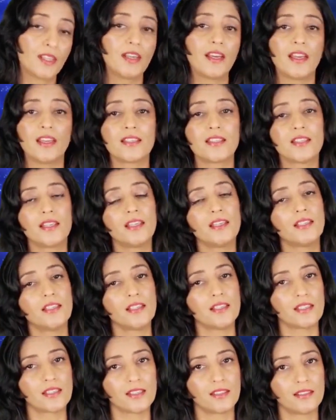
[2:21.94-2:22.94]

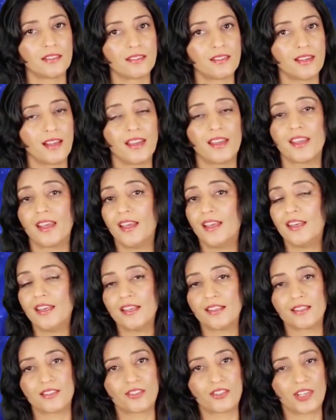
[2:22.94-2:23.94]
ascendant, like any
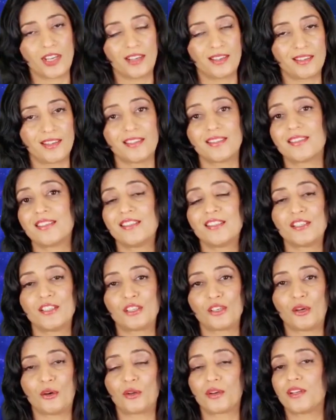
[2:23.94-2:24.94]
other chart, ascendant
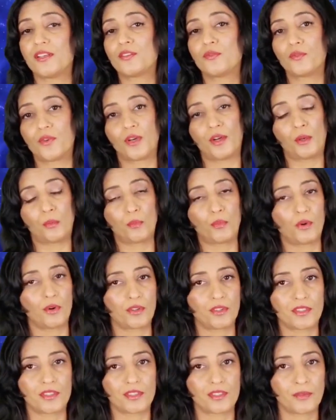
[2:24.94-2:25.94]
lord is very
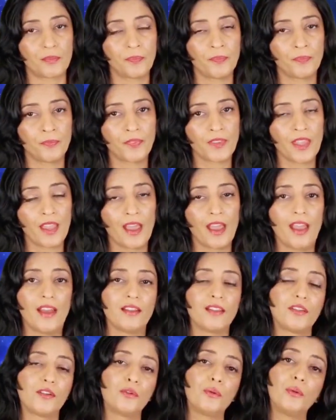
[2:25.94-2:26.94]
important.
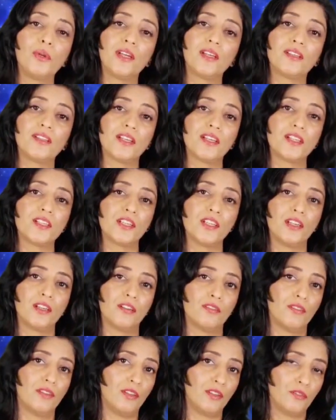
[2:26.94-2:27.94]
And the ruling deity
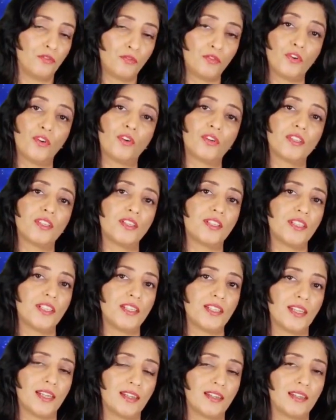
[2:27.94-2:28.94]
for the
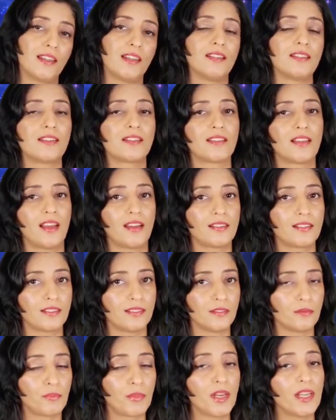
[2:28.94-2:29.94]
D10 is
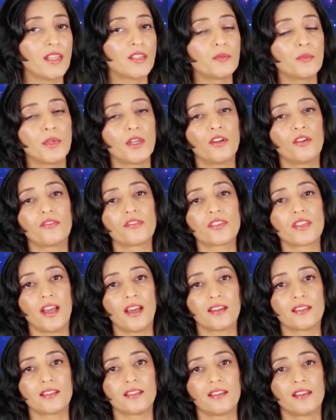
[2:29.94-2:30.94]
Saturn. Placement of
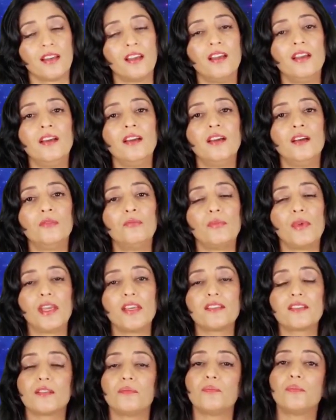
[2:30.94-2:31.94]
Saturn
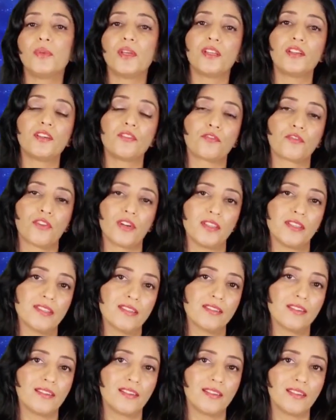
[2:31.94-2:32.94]
makes a big
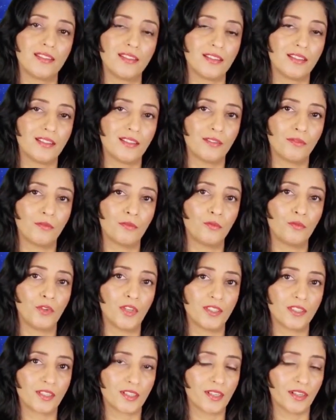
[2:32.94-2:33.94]
difference in
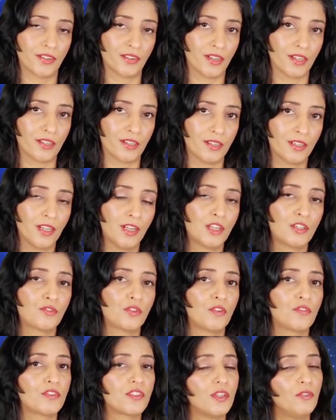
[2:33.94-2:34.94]
one's career.
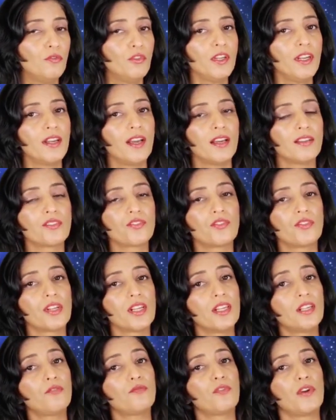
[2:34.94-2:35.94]
So if someone has
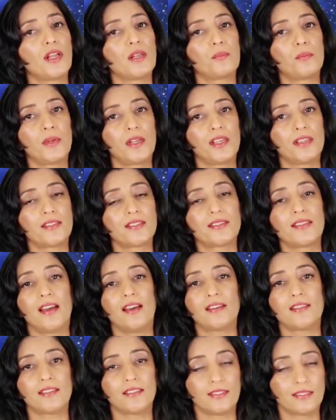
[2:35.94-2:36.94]
really well placed
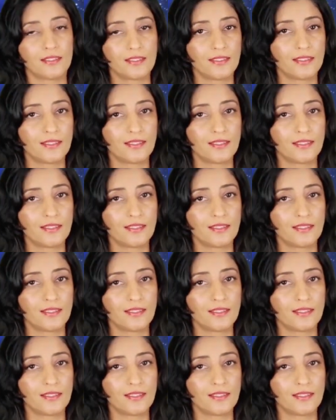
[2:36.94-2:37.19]
Saturn